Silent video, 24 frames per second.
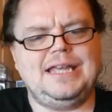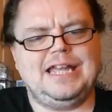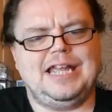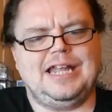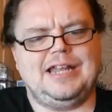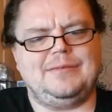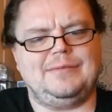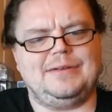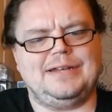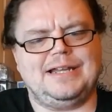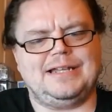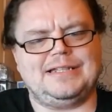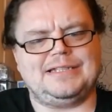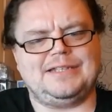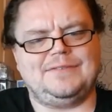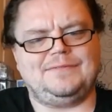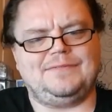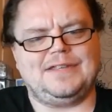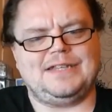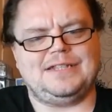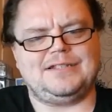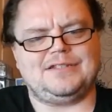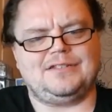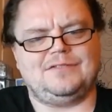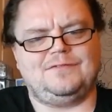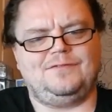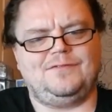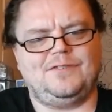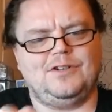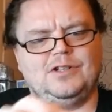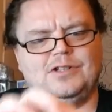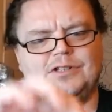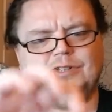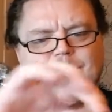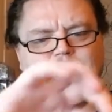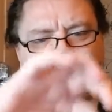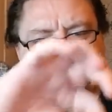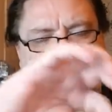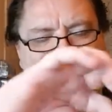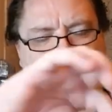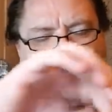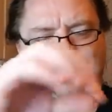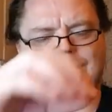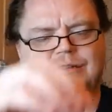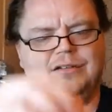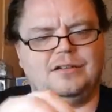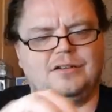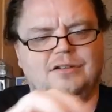It'd be nice if these could fold up
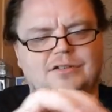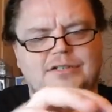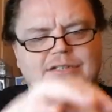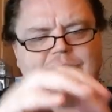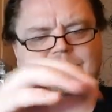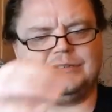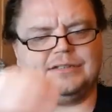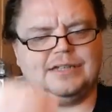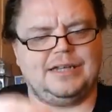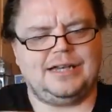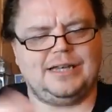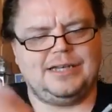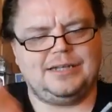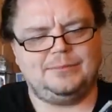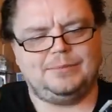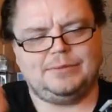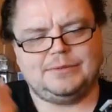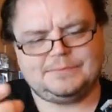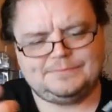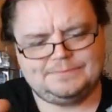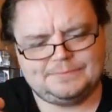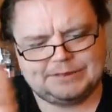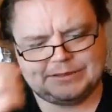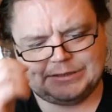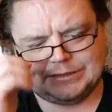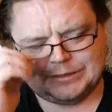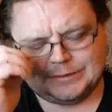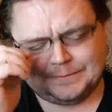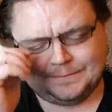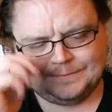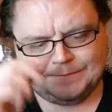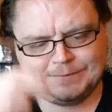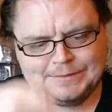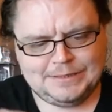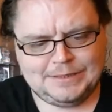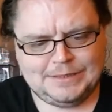again on his side, but you know,